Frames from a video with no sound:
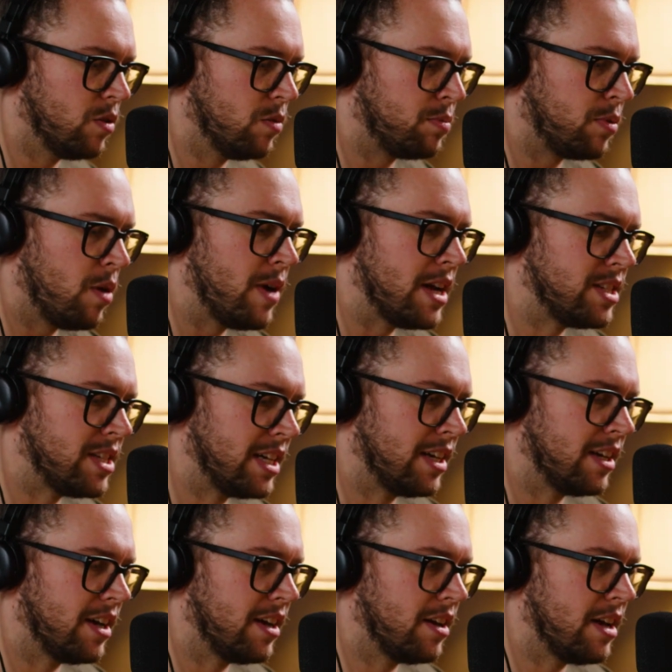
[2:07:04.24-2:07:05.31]
pro
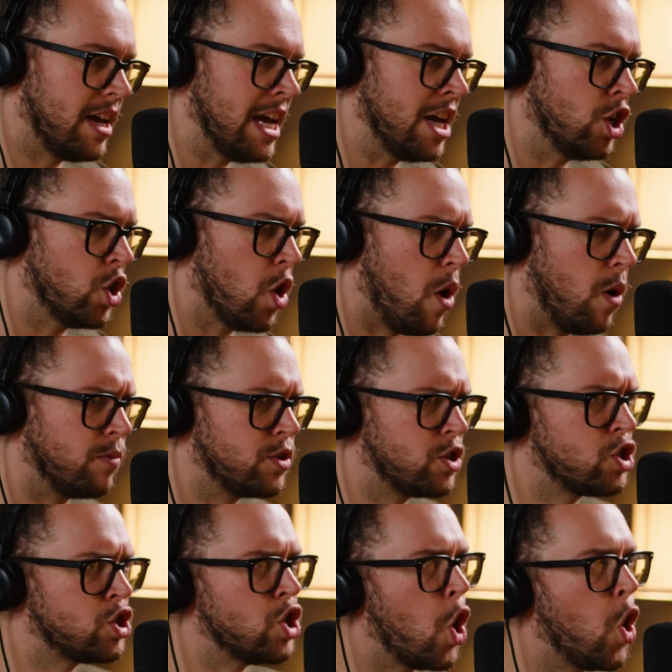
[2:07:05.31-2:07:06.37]
wrestling engulfed
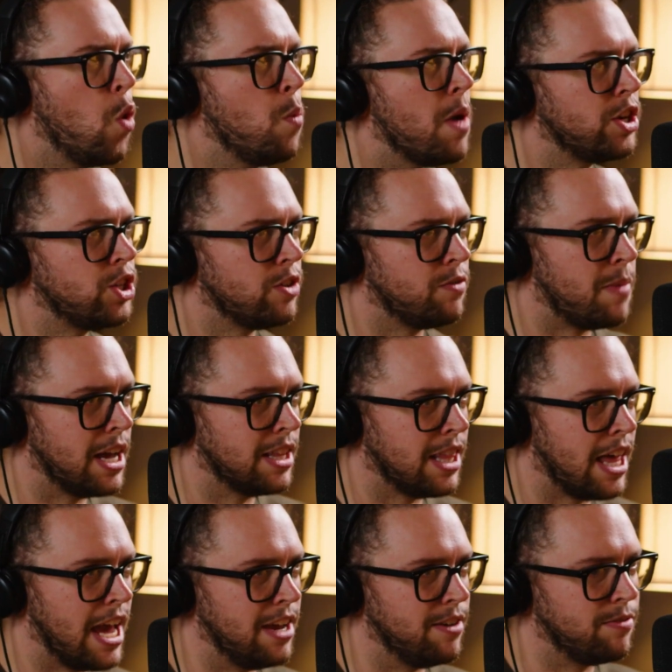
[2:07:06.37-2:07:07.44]
so much of my
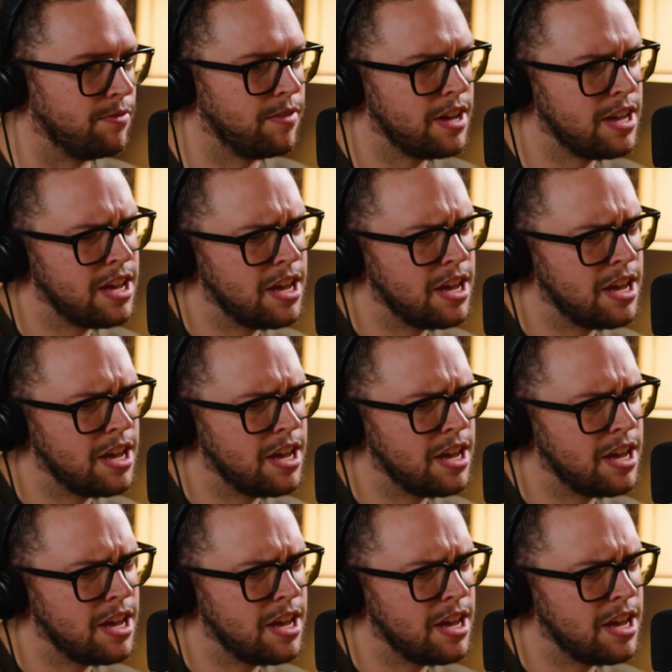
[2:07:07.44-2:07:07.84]
life,